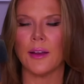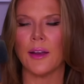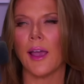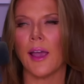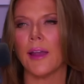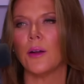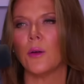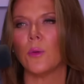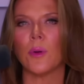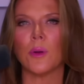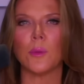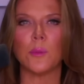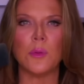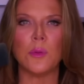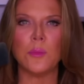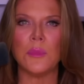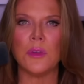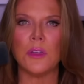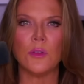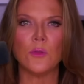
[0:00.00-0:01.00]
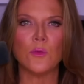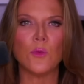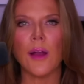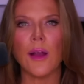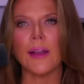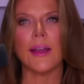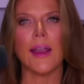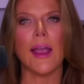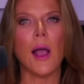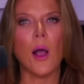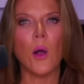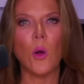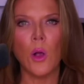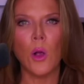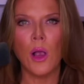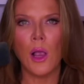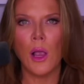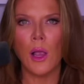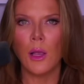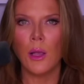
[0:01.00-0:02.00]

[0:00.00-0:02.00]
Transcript: And I don't want to be mean right now,